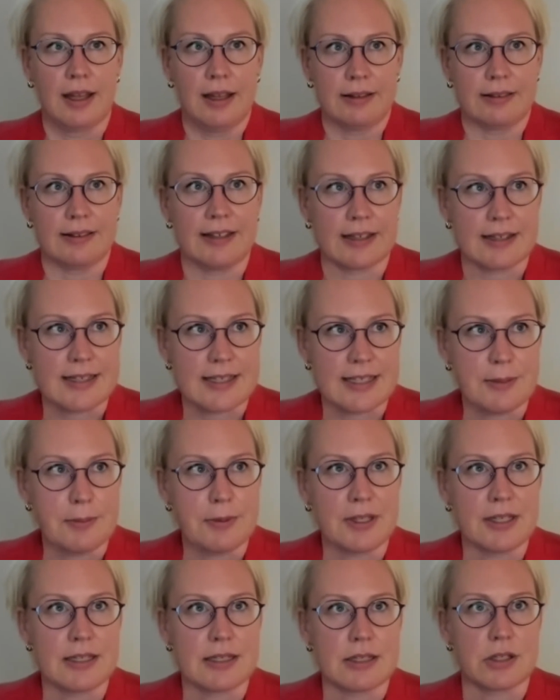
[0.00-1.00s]
the
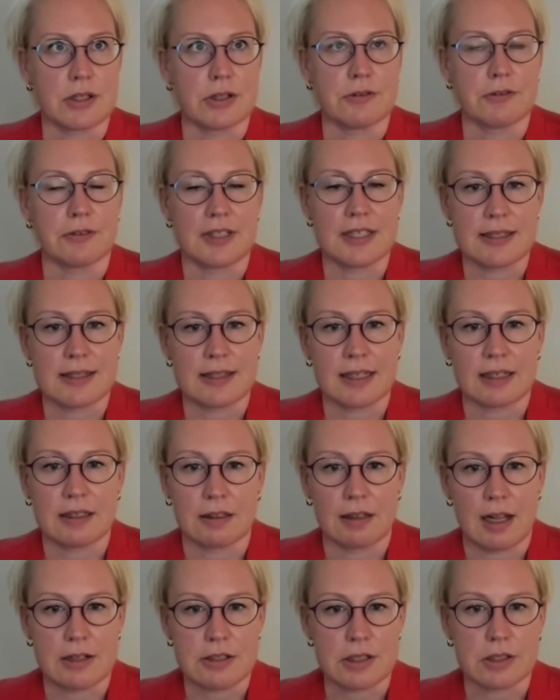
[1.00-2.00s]
acceptance of these
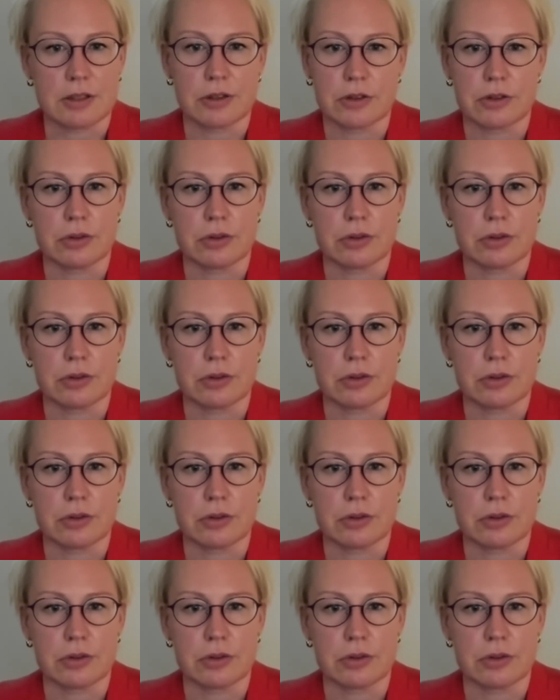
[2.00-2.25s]
technological